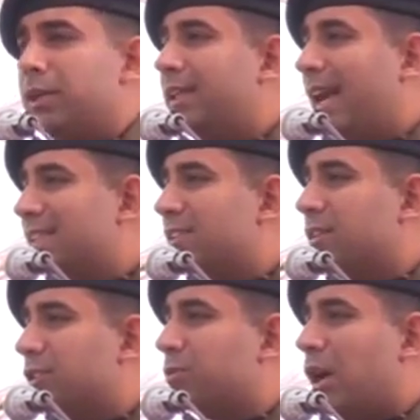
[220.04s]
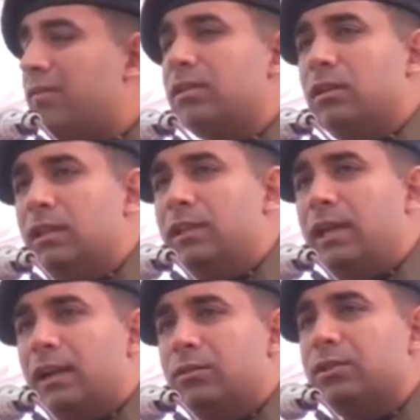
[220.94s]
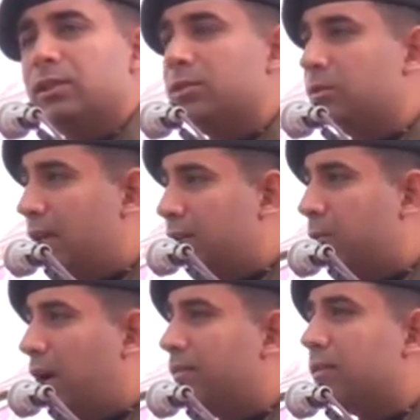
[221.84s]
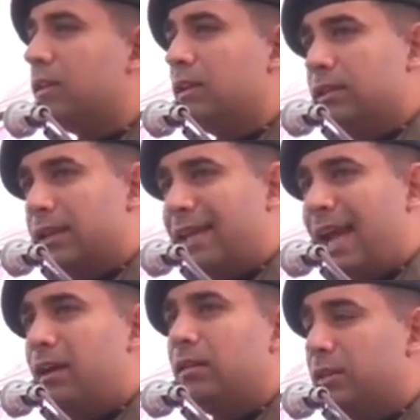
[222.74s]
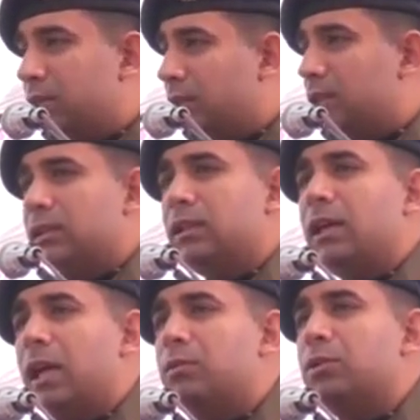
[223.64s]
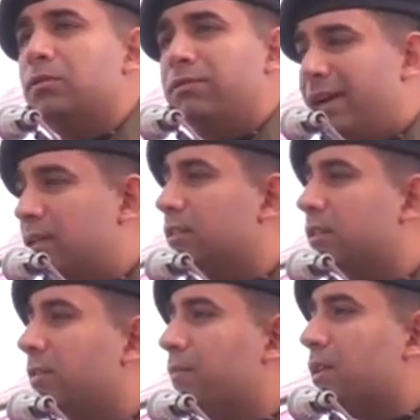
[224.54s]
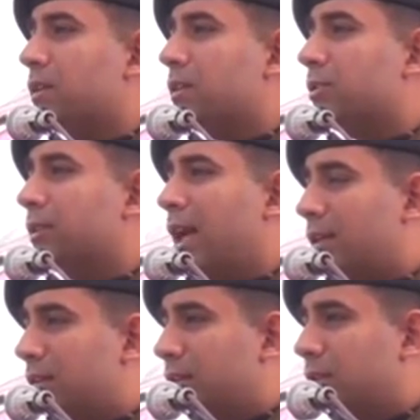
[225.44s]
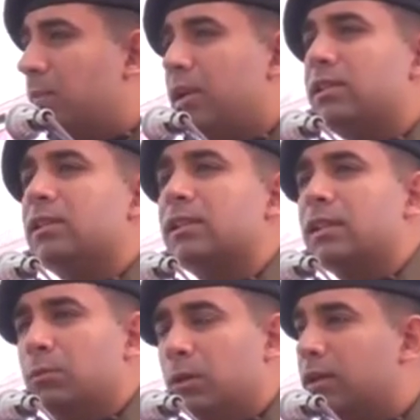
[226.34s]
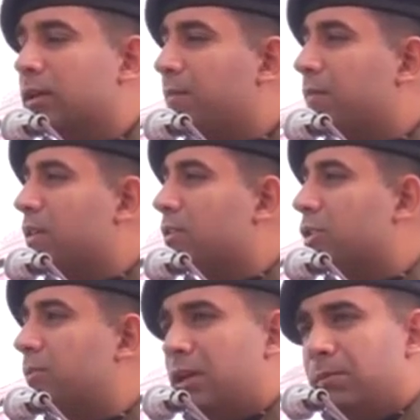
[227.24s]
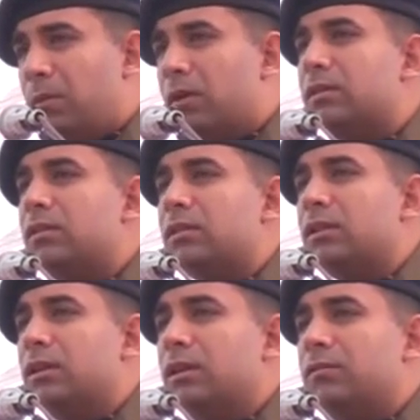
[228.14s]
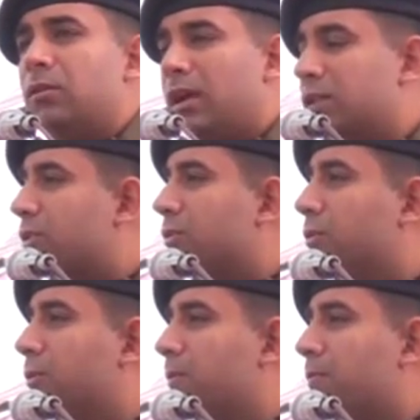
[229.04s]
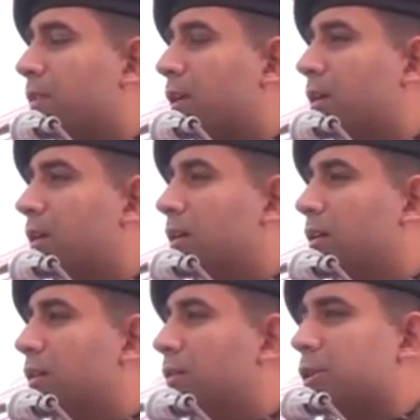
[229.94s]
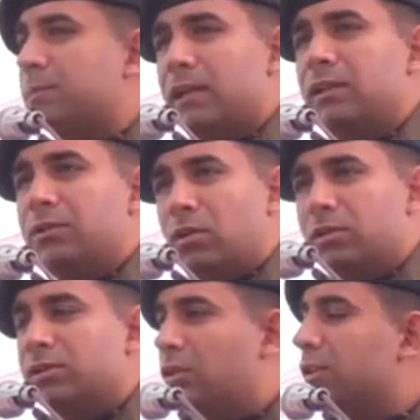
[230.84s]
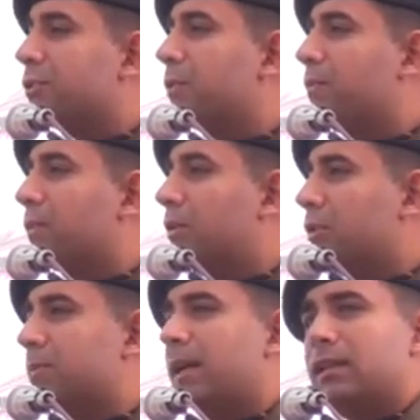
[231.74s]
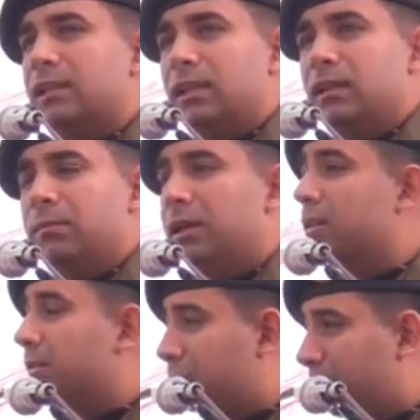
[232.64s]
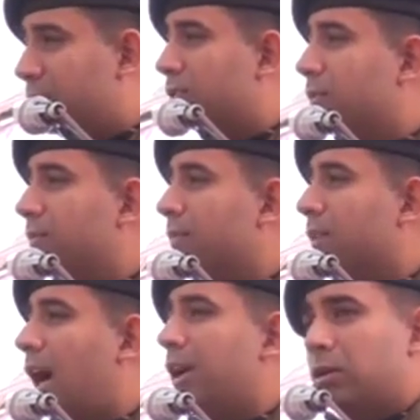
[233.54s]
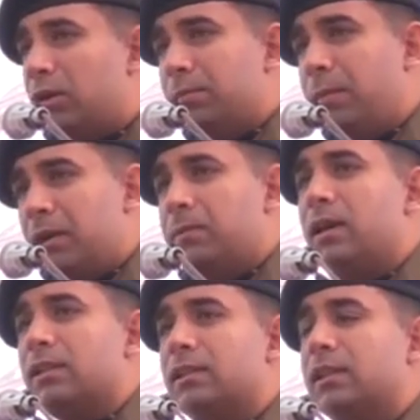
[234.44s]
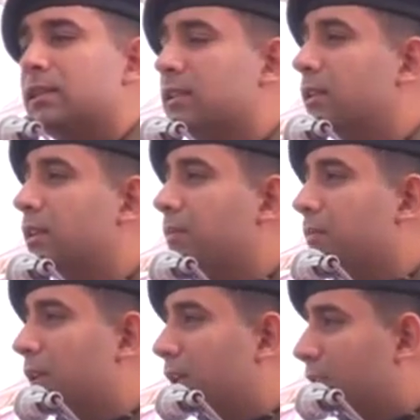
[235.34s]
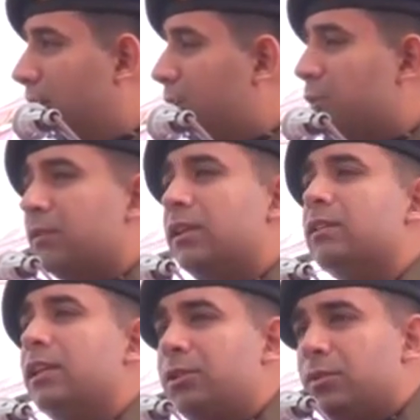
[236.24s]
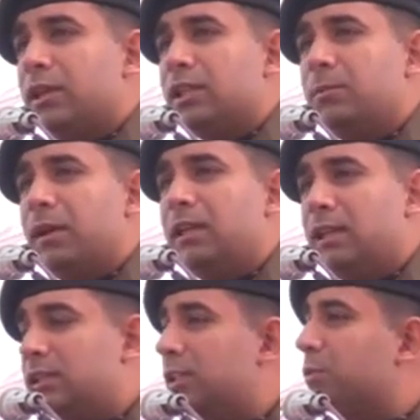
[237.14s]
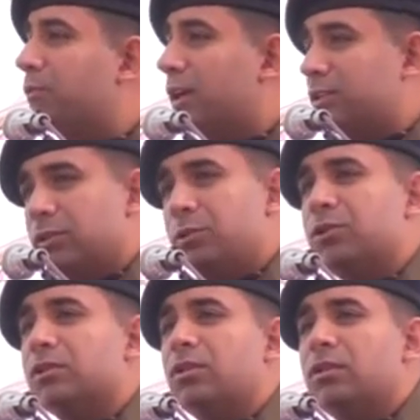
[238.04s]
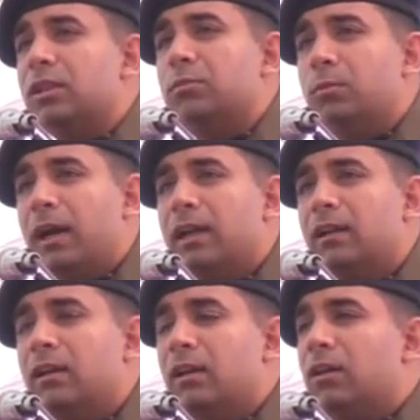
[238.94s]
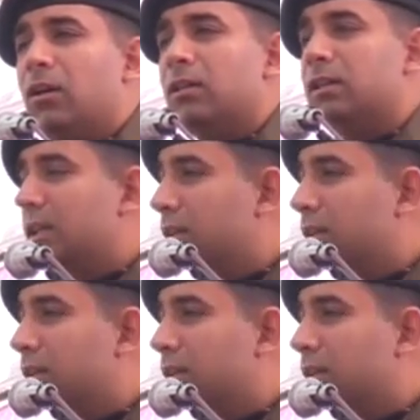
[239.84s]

treat cancer is to have an early diagnosis so that you have the, the, the, the, time to fight it, so that the medicines can work. So it's very important for us to uh, respect the doctors also, respect the medical profession, and not bypass things. Uh, in the age of internet today, it's very easy to find solutions on the mobile, on